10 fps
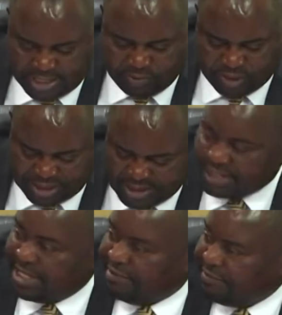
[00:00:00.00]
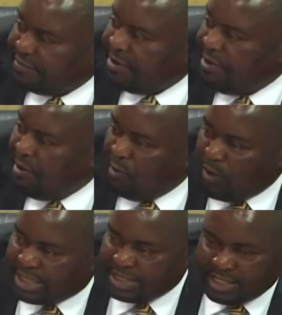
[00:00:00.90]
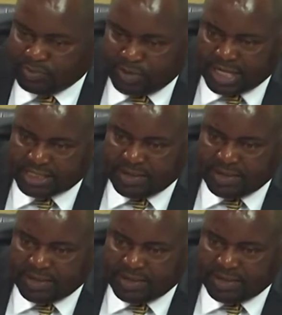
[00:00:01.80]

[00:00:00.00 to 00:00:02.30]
with CDF. What does the